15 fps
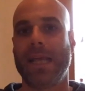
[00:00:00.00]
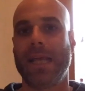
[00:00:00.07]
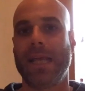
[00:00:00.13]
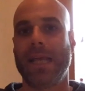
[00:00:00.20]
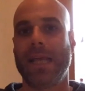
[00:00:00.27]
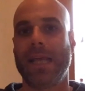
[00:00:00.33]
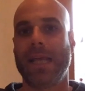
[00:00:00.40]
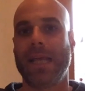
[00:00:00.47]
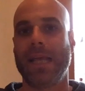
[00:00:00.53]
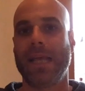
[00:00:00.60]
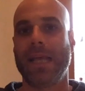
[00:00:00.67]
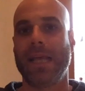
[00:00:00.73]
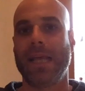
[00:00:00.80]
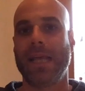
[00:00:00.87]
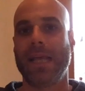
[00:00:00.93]
I can't
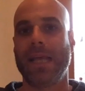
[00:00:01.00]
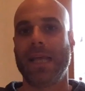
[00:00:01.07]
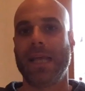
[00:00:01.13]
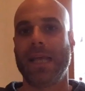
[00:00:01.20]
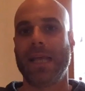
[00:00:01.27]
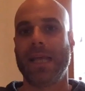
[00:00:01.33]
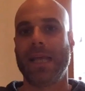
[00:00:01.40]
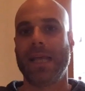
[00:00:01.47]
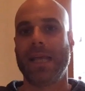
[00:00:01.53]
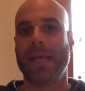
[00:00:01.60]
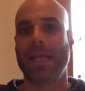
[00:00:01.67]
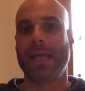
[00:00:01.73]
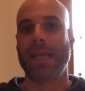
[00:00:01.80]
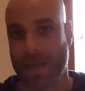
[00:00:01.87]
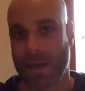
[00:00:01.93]
control how they react
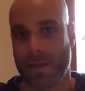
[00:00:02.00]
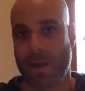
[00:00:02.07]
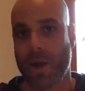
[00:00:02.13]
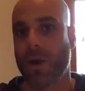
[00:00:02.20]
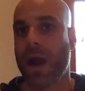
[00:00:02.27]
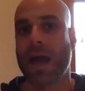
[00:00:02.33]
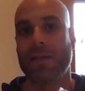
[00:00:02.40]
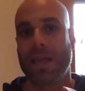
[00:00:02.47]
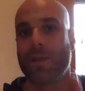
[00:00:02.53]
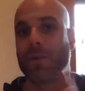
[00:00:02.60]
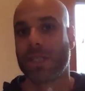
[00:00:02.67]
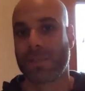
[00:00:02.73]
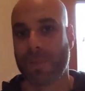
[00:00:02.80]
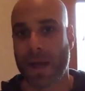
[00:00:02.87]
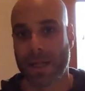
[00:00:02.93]
to me or how they
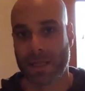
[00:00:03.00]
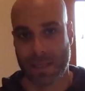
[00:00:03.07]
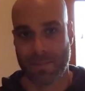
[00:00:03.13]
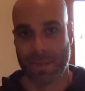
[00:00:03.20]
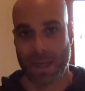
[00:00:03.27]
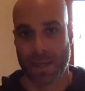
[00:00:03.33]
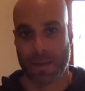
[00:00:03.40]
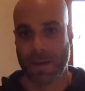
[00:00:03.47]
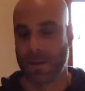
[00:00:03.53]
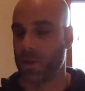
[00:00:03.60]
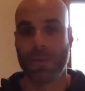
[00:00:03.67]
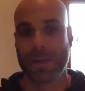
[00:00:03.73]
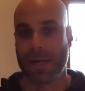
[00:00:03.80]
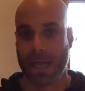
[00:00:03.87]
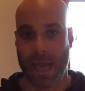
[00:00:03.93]
respond to me.
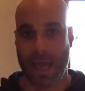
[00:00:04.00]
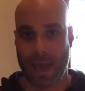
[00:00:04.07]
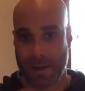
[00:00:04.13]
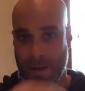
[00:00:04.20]
Nobody can.